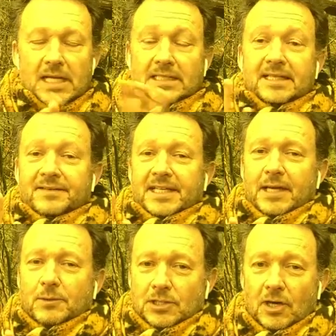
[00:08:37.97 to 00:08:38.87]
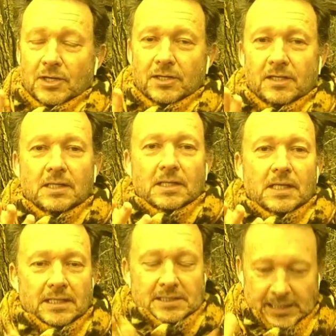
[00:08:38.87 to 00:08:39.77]
Like Stephen King was a gardener.
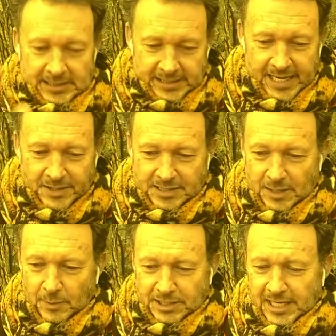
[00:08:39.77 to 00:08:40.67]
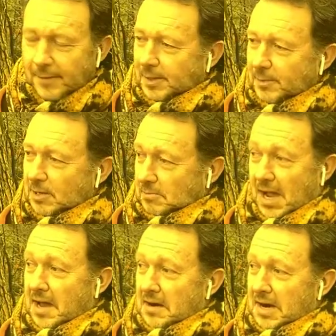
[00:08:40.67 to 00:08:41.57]
He'd like sit down and say, what's going to happen in the book?
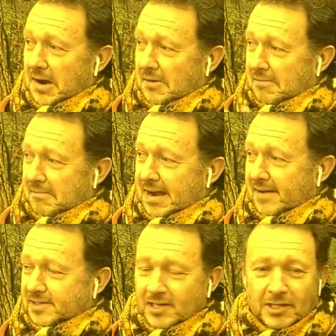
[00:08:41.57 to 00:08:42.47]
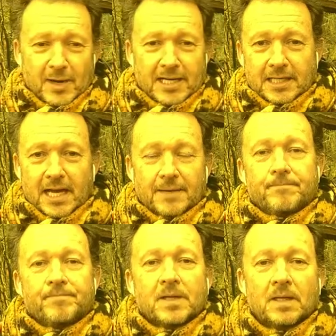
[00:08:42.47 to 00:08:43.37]
I don't know. I haven't started writing yet.
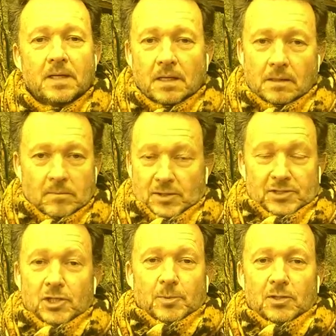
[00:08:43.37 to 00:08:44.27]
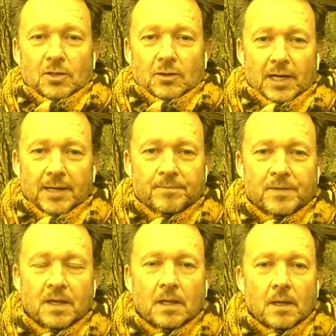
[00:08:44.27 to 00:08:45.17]
Super cool, right?
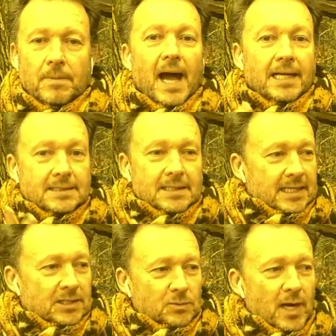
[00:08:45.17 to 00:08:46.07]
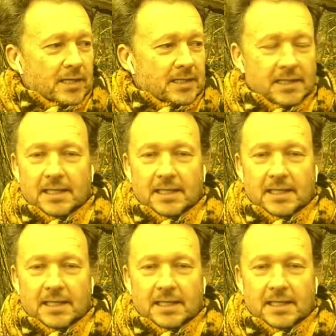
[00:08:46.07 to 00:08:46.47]
But guess what?